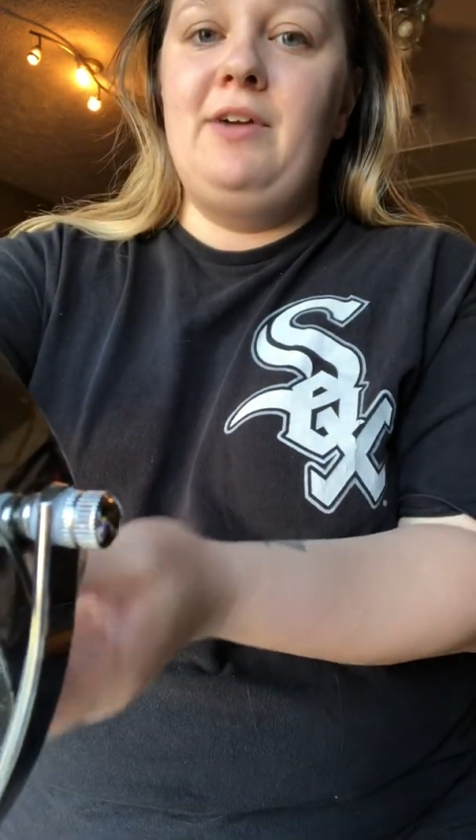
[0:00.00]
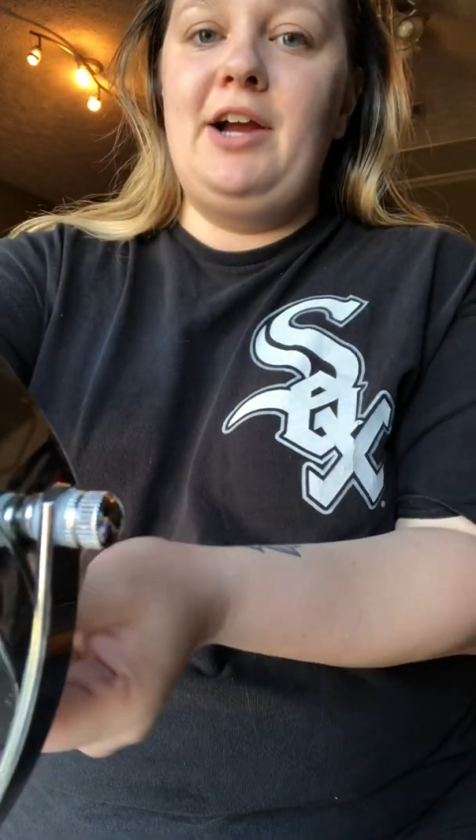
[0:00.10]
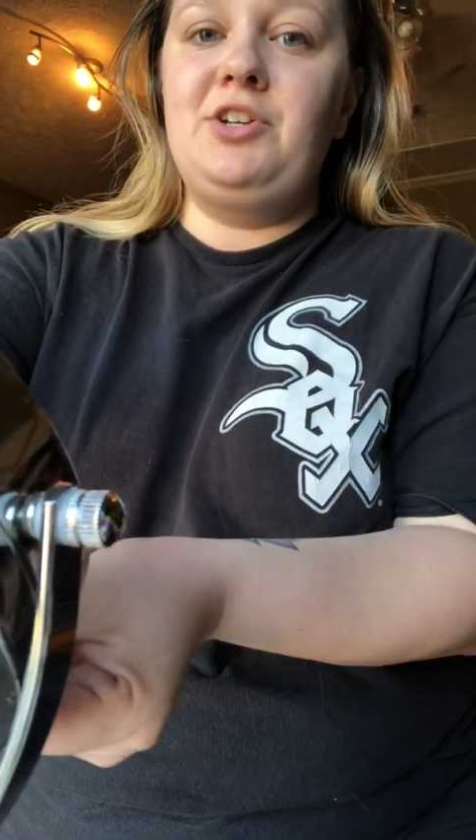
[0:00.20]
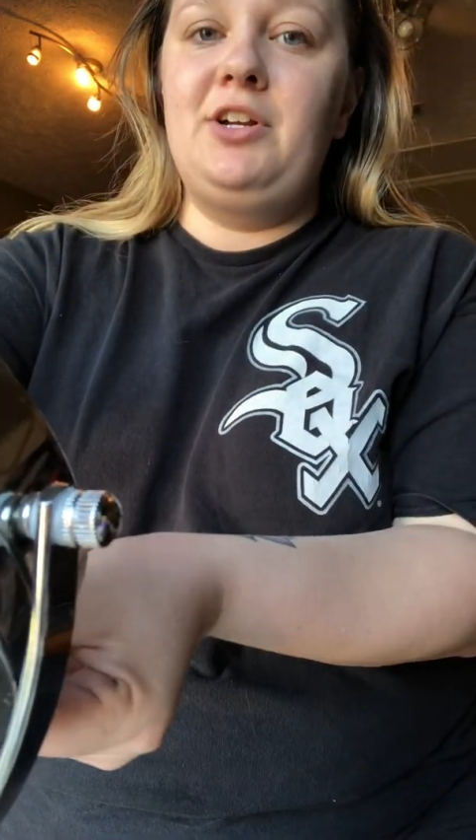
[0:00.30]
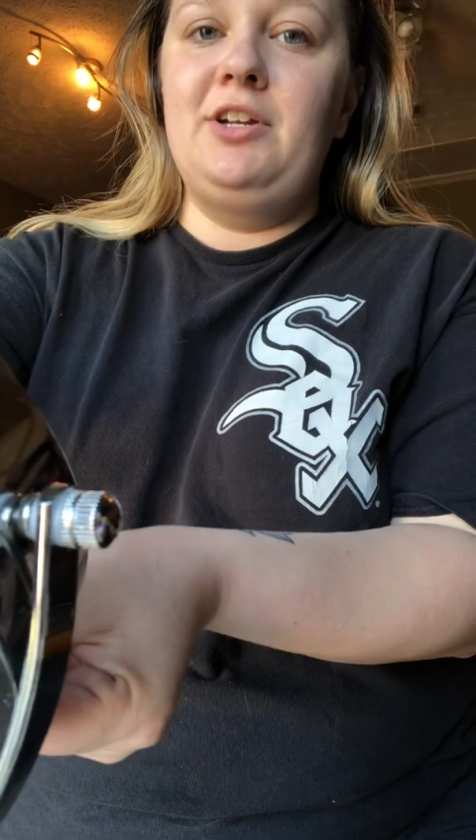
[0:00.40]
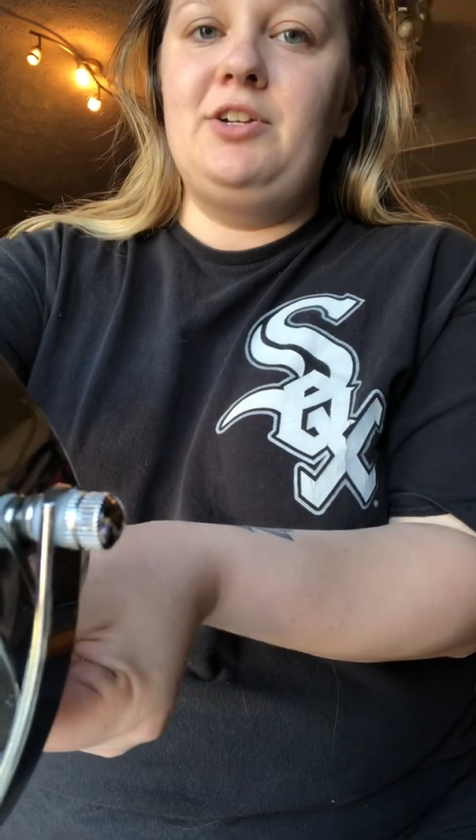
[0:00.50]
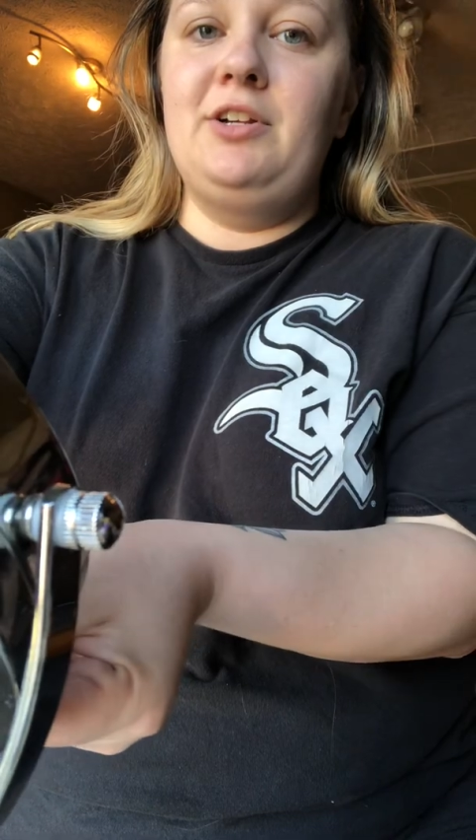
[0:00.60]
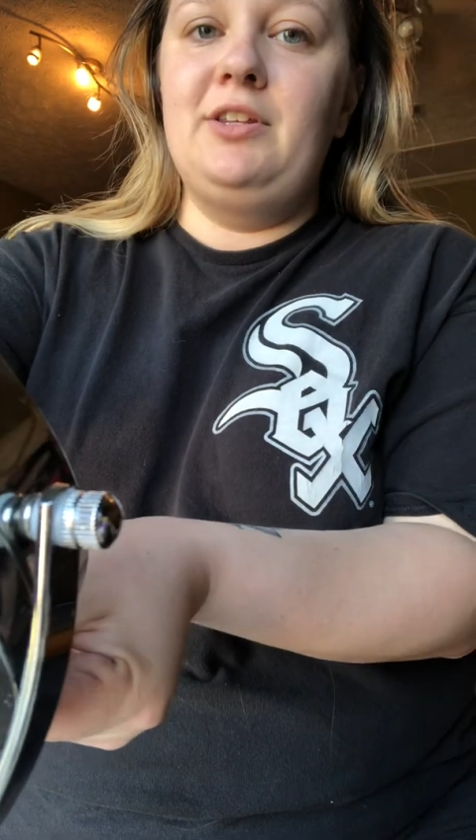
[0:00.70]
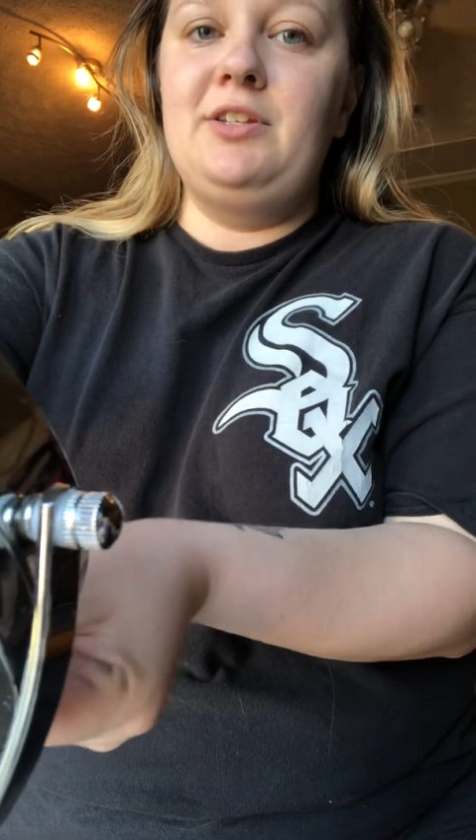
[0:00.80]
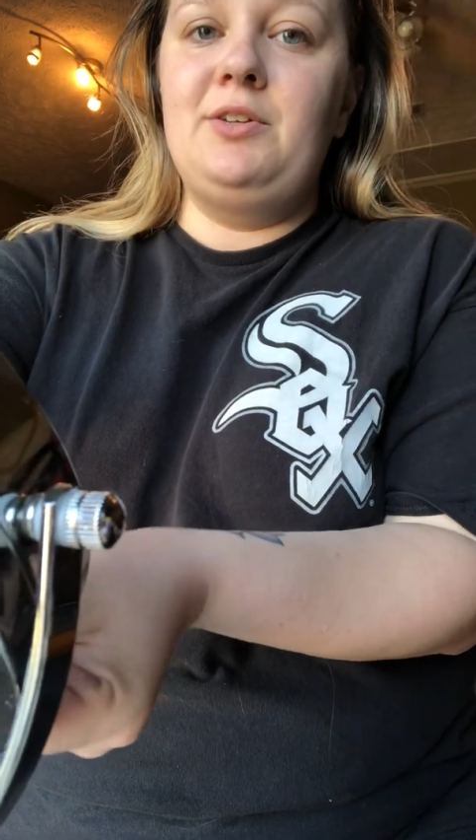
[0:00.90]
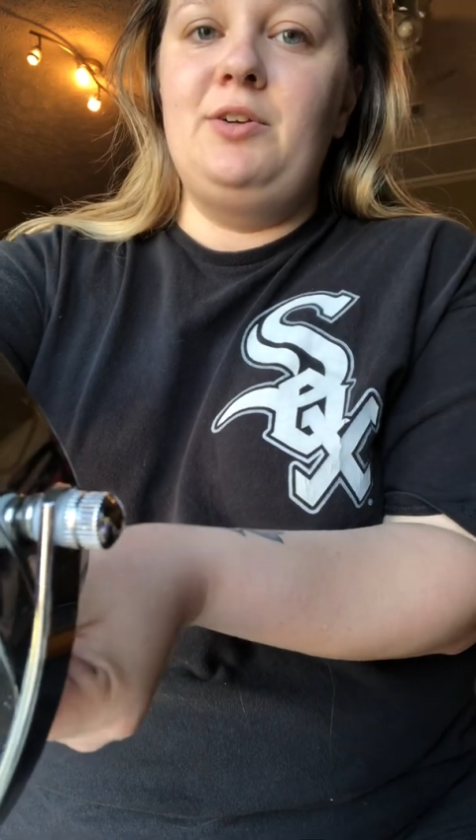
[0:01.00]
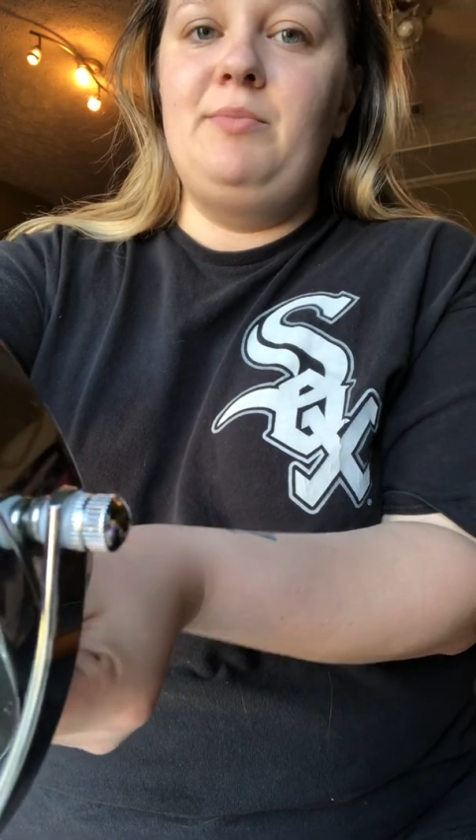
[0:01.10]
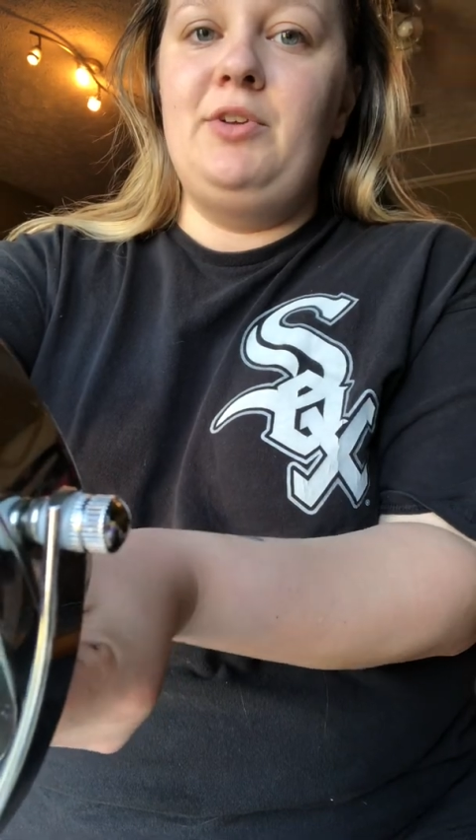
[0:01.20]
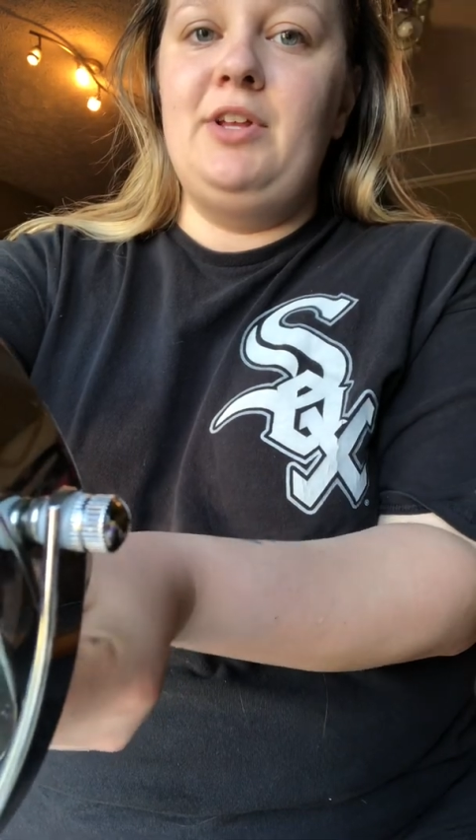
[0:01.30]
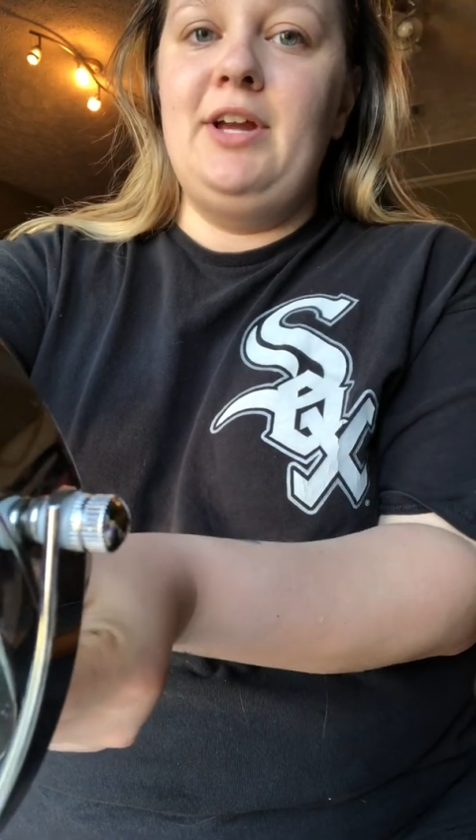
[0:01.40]
actually going to turn this little
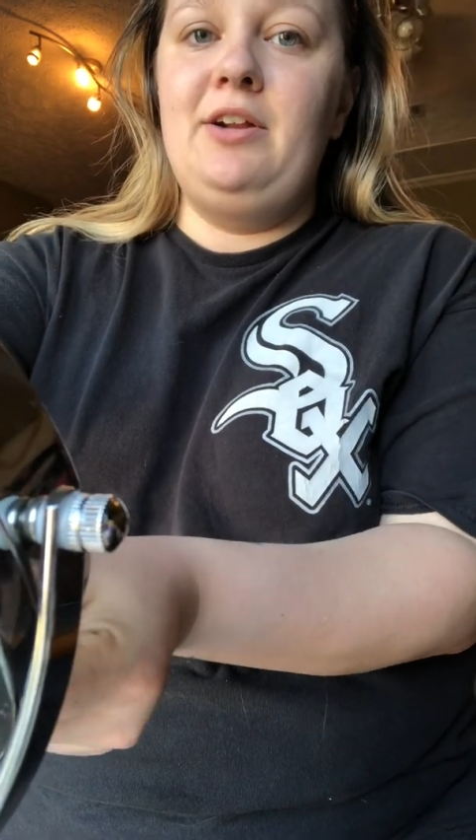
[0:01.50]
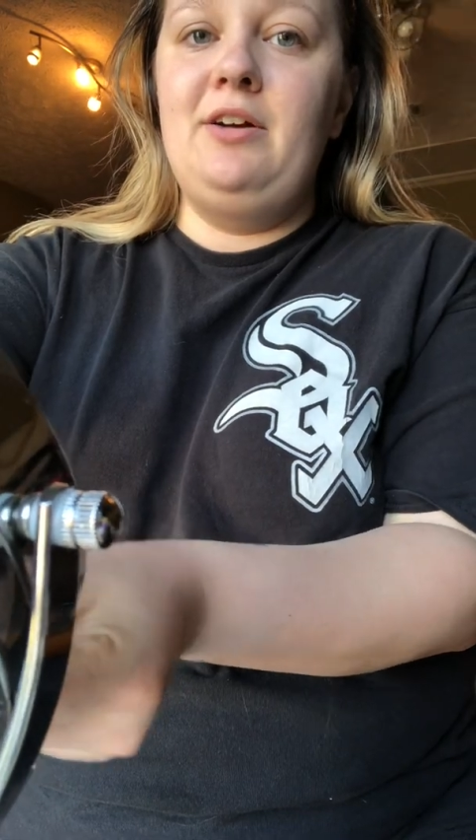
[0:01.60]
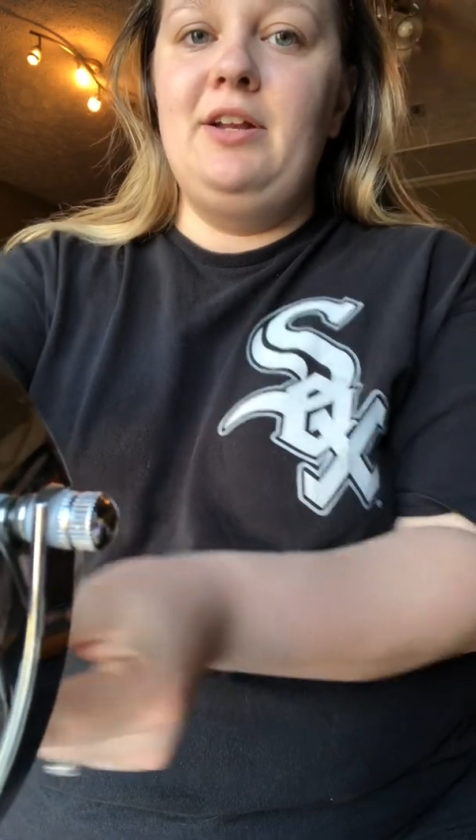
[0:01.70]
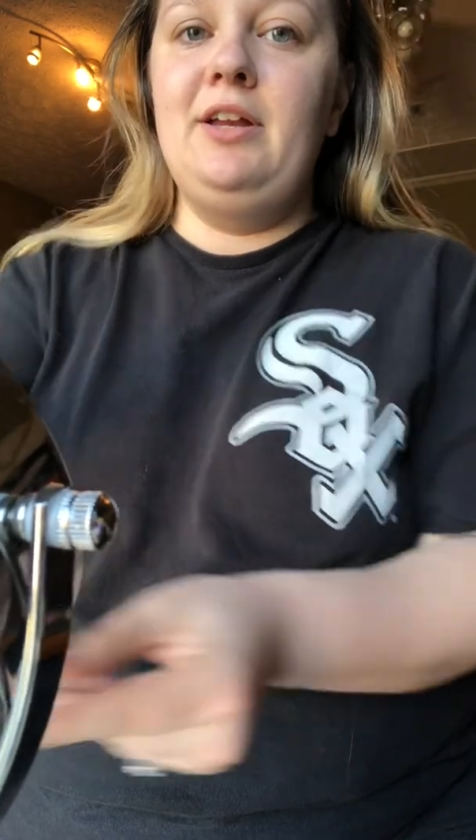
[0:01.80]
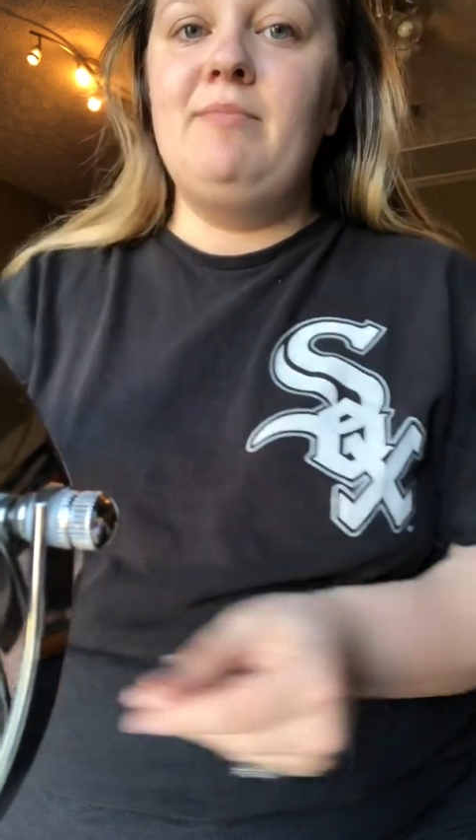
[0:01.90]
beauty light on.